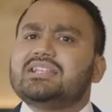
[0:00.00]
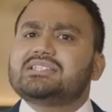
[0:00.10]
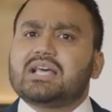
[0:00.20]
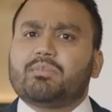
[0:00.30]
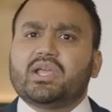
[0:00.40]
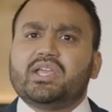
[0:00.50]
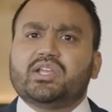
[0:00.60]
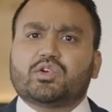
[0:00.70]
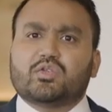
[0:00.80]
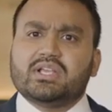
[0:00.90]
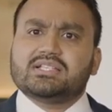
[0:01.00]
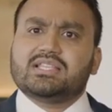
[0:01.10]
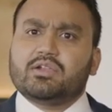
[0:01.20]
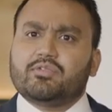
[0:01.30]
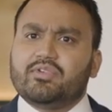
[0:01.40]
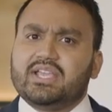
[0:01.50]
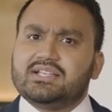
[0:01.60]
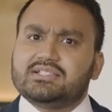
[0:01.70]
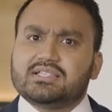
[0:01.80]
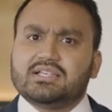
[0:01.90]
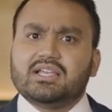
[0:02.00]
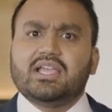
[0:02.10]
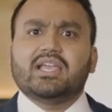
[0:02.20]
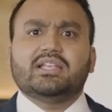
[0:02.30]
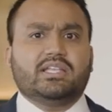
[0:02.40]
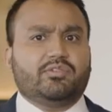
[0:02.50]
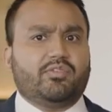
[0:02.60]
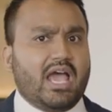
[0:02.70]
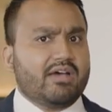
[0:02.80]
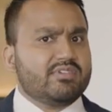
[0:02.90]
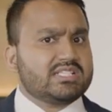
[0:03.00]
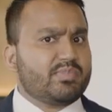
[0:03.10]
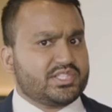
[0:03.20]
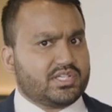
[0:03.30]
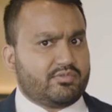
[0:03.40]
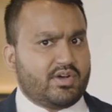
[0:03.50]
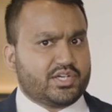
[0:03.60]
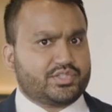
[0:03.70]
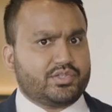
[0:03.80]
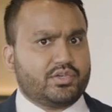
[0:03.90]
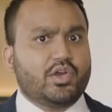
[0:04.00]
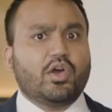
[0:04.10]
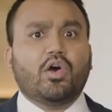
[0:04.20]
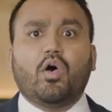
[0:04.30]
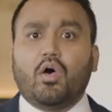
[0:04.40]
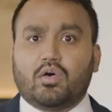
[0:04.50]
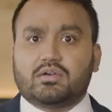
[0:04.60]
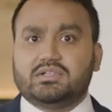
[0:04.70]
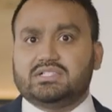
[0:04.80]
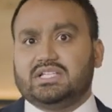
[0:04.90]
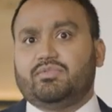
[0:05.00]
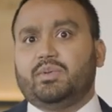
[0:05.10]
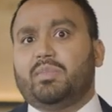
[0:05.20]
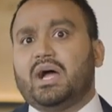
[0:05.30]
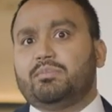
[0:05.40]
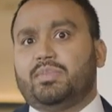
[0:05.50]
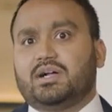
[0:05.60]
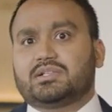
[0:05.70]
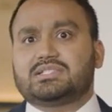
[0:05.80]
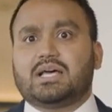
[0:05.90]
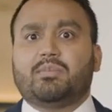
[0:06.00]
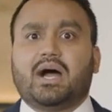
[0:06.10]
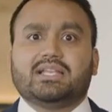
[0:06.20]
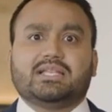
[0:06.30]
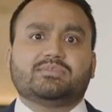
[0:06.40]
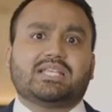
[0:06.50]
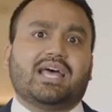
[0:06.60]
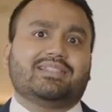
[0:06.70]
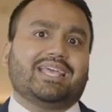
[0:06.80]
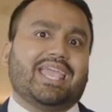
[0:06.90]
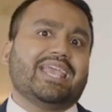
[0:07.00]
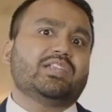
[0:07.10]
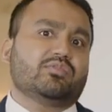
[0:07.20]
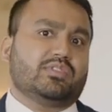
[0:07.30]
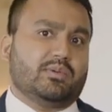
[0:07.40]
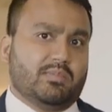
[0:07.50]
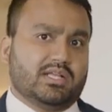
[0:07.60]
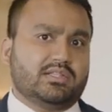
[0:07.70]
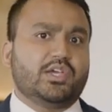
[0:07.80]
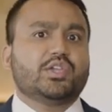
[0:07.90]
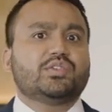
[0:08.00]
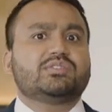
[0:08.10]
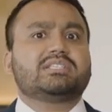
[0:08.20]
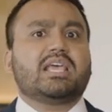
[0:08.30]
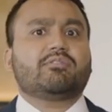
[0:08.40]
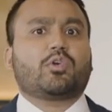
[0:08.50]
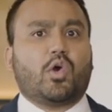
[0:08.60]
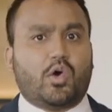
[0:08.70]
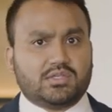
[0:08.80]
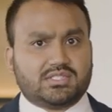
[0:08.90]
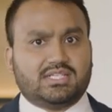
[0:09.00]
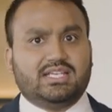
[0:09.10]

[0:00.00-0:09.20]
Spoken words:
Did a supplier increase their fees? Did we have a special function? Or did we buy bulk some items at the end of the month to save cost